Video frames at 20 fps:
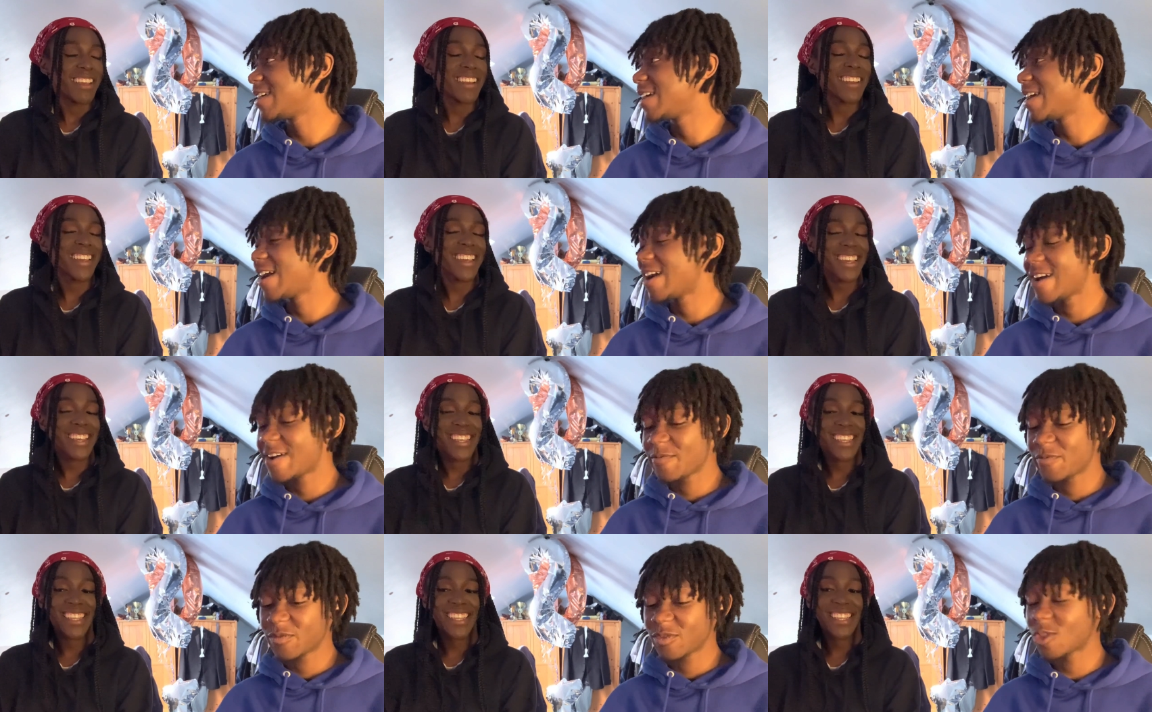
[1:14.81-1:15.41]

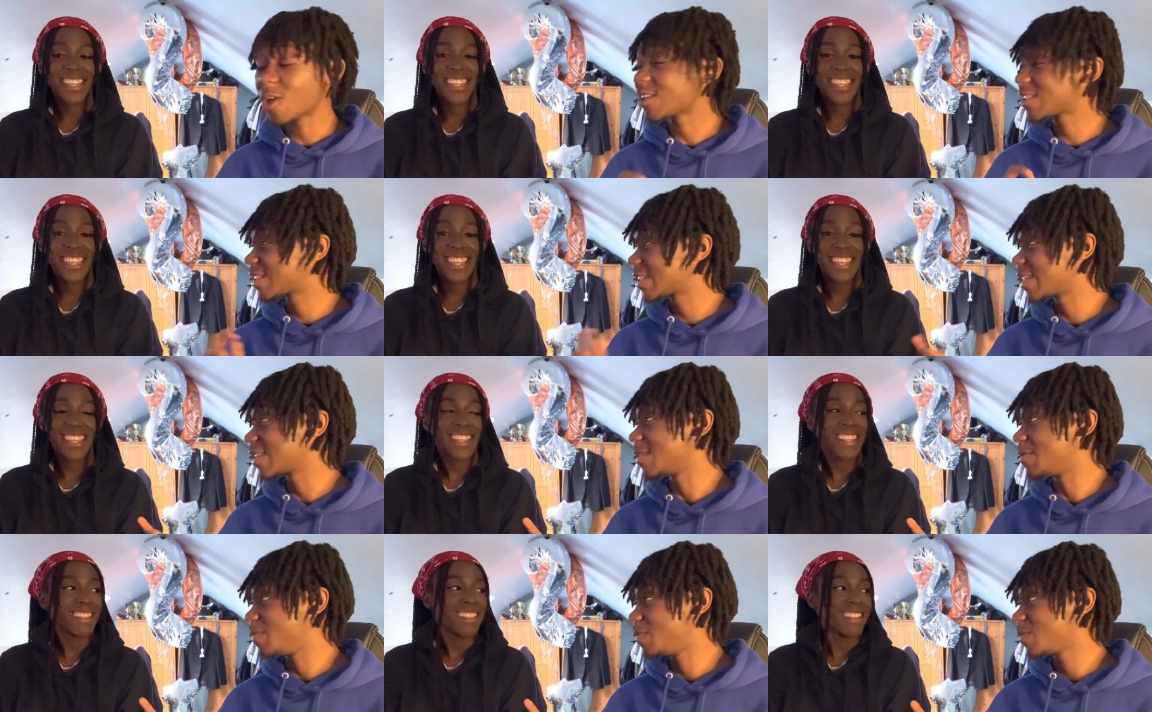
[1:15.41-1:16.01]
Speaker 1: Okay. Not
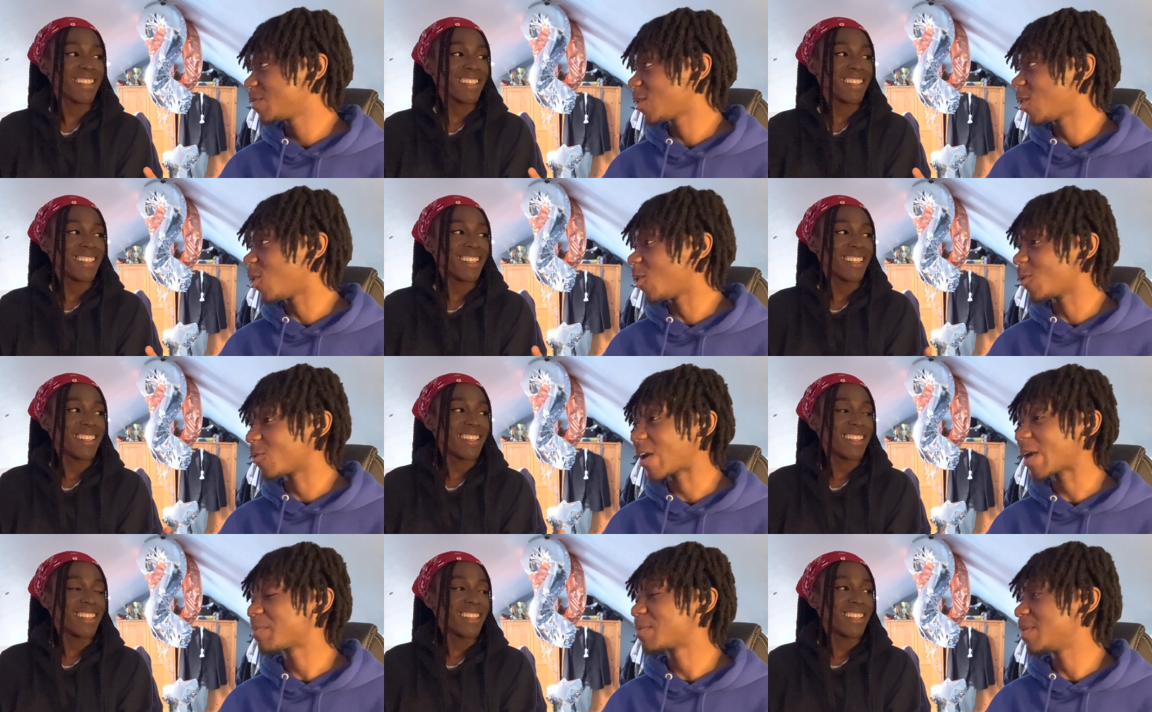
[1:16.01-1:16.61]
sing them
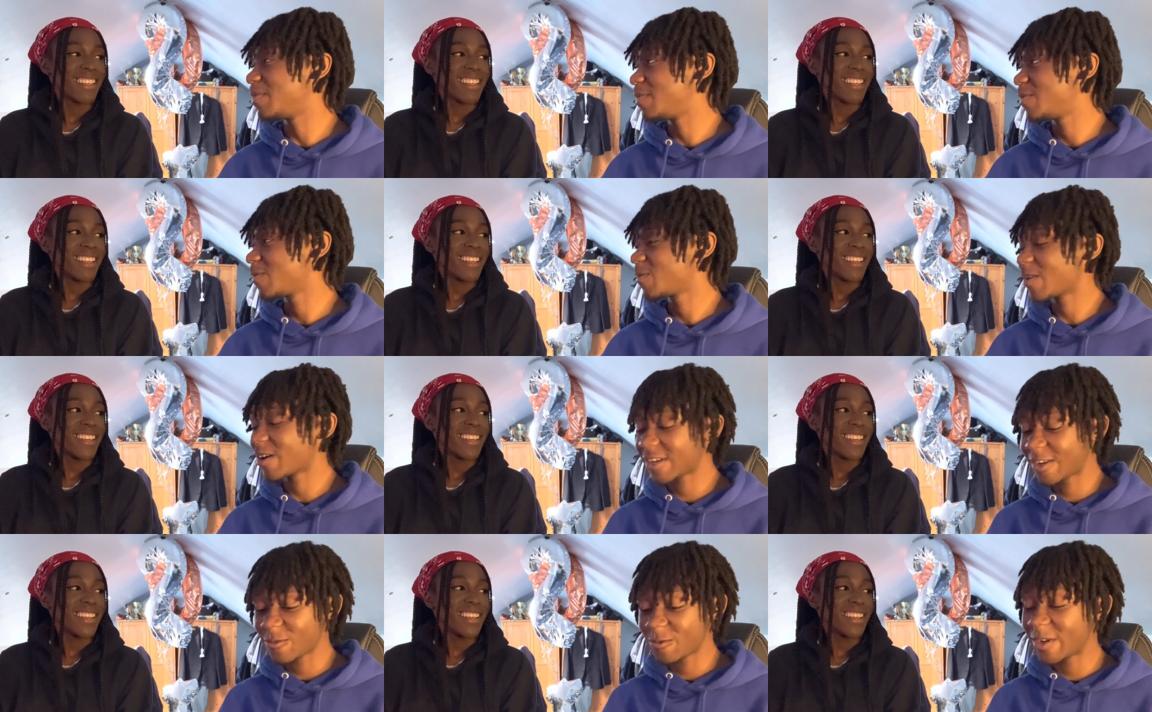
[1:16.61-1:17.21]
or rap them.
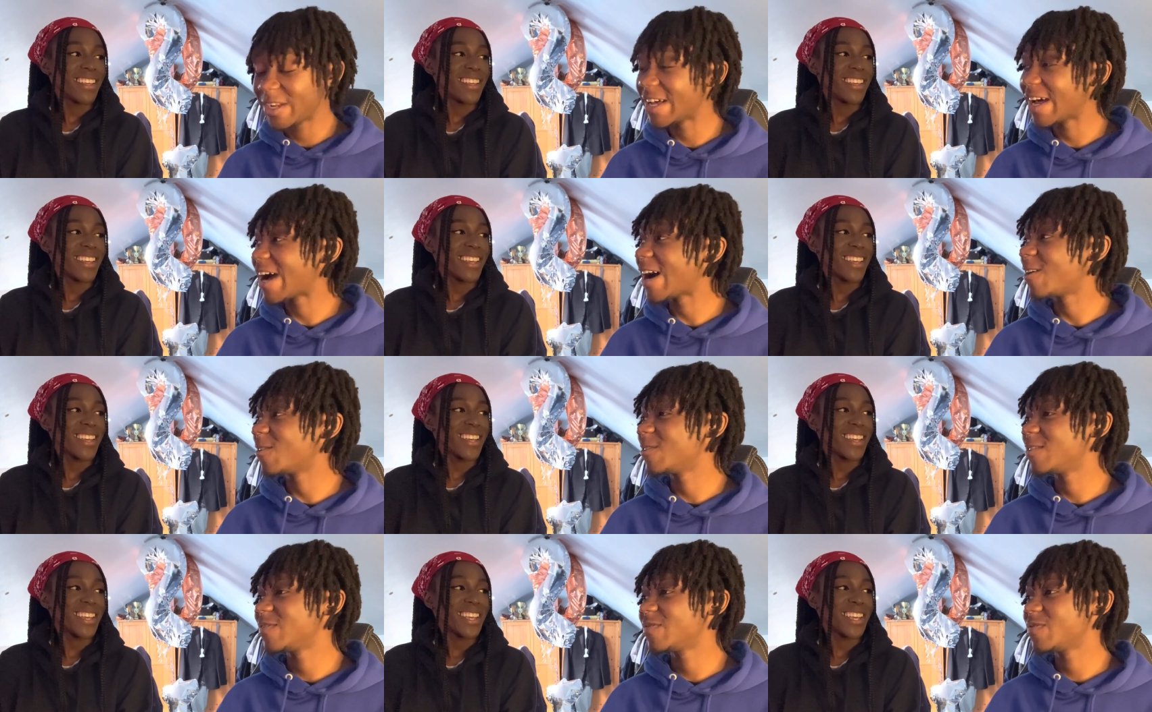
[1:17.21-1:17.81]
We're gonna read it
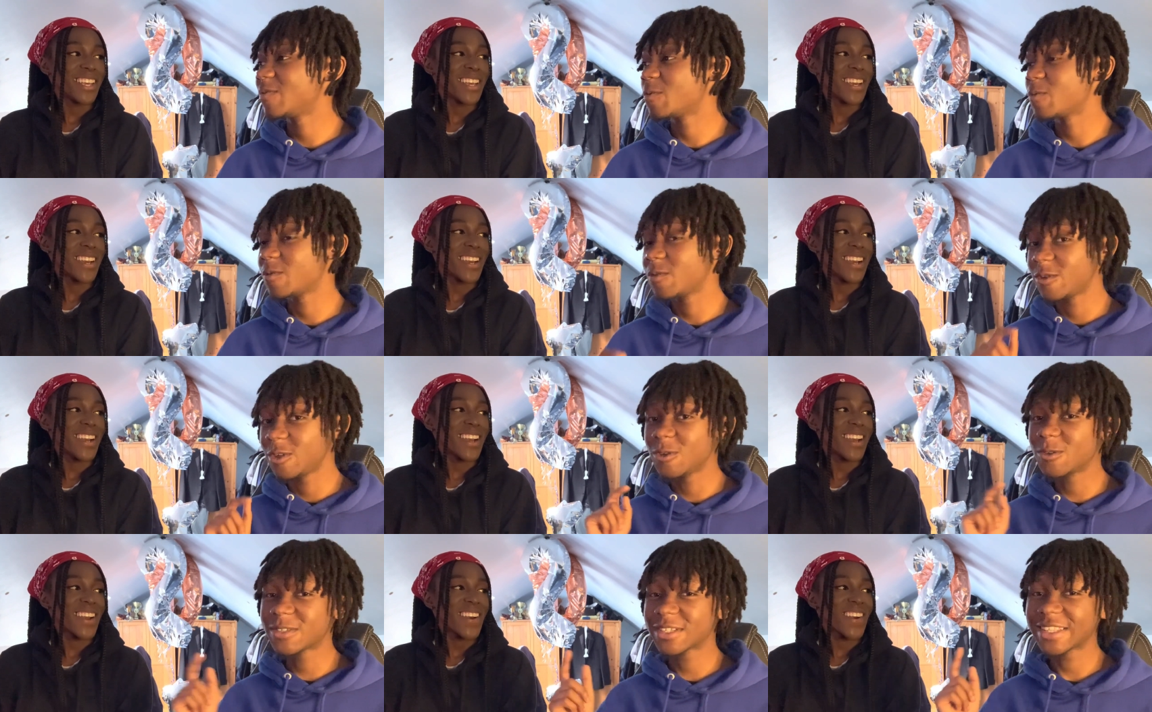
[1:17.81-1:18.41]
out
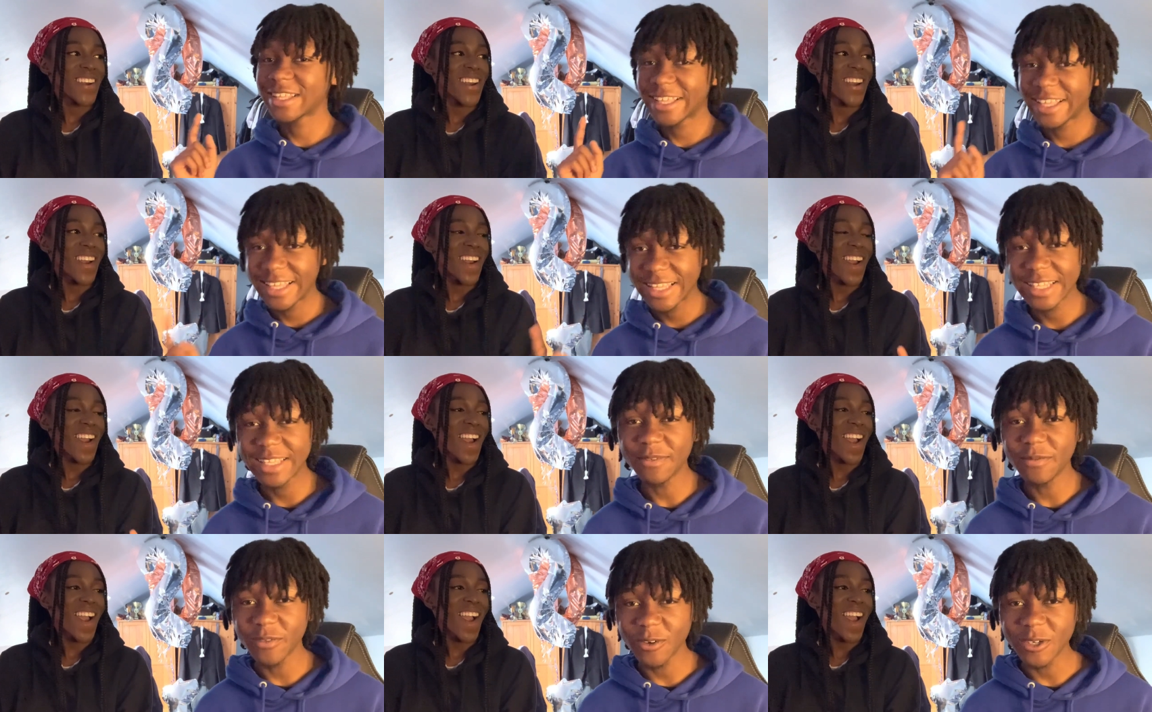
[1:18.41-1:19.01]
using the
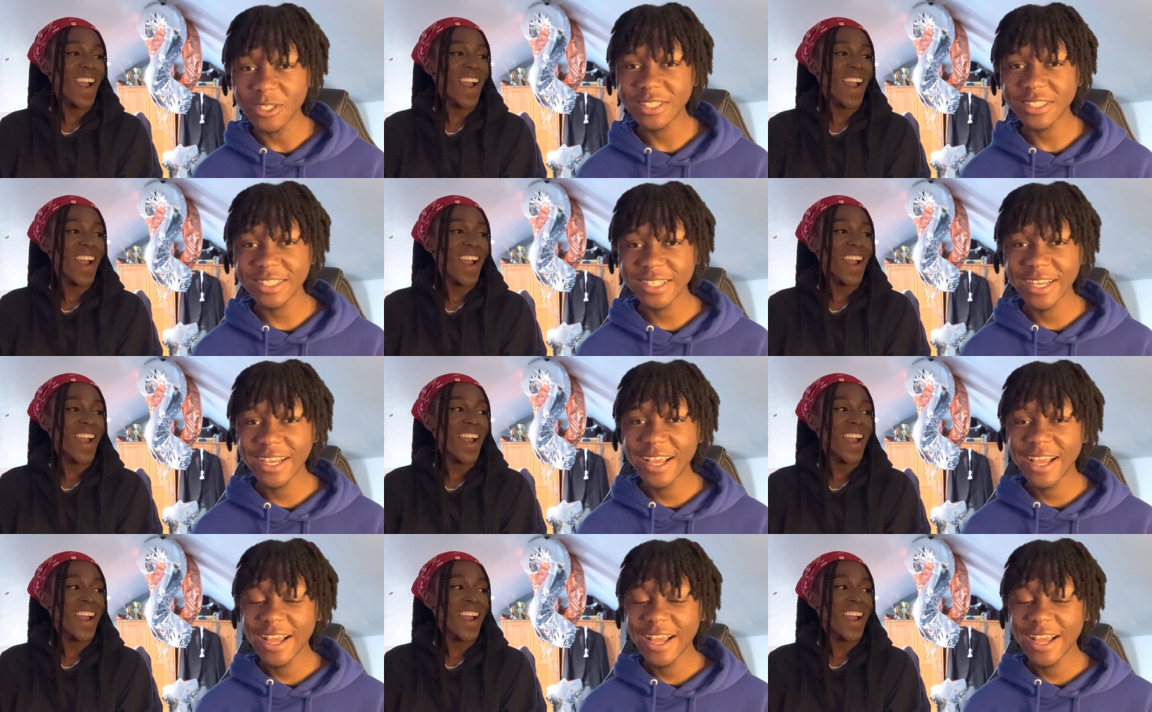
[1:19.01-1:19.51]
helium voice.